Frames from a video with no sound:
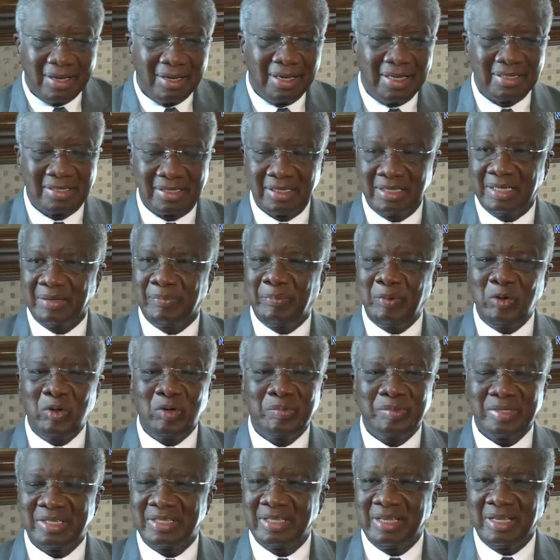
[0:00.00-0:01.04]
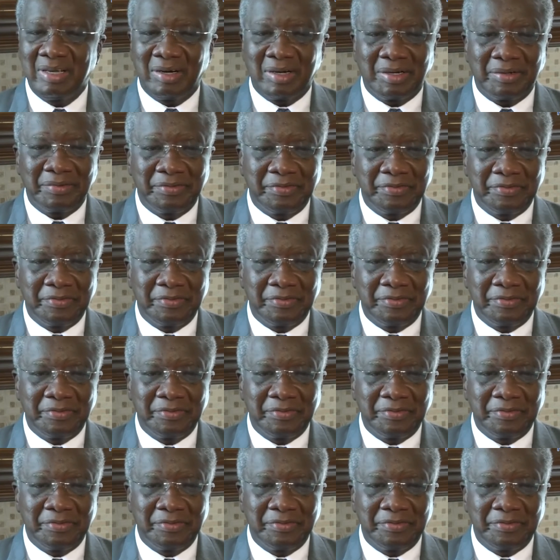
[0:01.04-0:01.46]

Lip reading: It's a diplomacy of